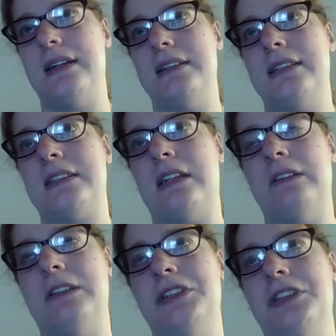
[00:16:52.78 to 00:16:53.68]

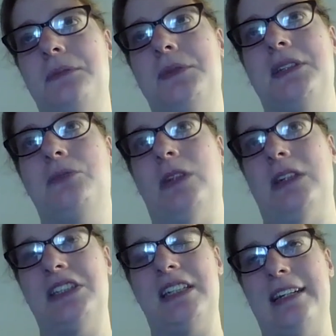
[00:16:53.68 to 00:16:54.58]
scholarships in
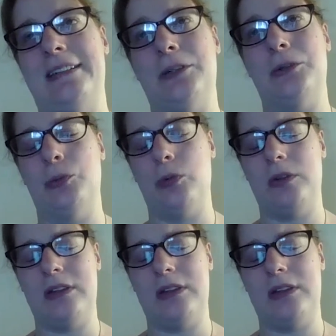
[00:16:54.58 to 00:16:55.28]
which they don't